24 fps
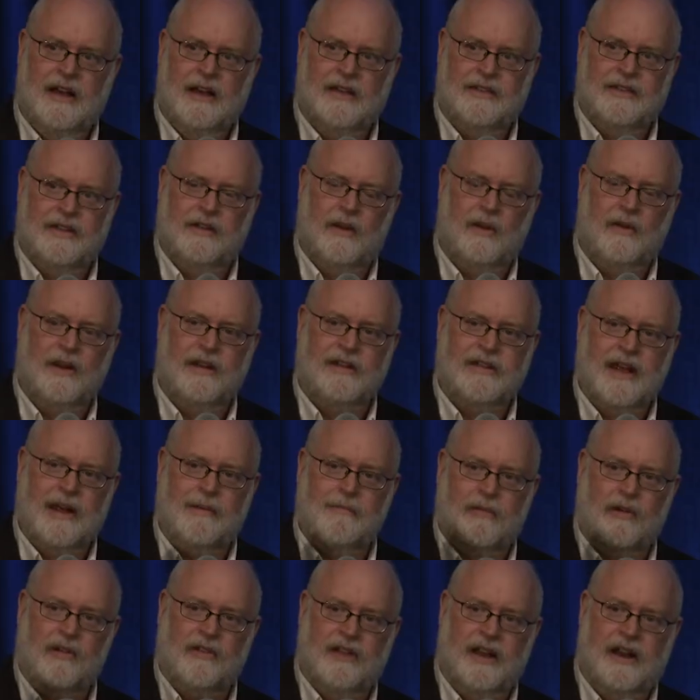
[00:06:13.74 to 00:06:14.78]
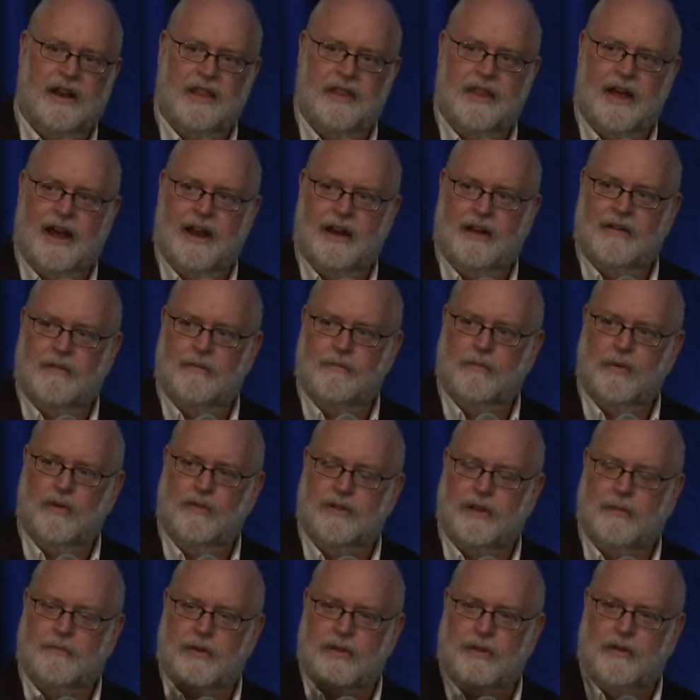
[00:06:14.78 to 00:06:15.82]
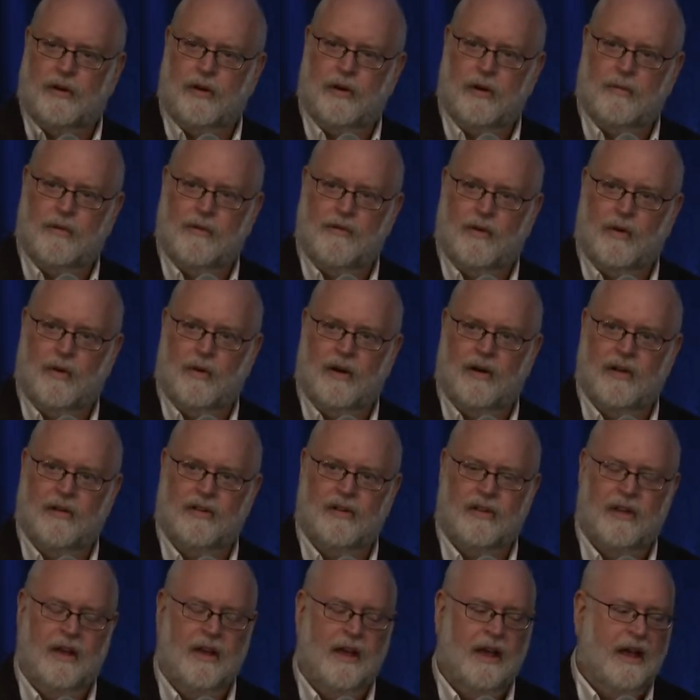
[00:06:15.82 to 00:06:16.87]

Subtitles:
and then only 10% of that moves up to the herbivores,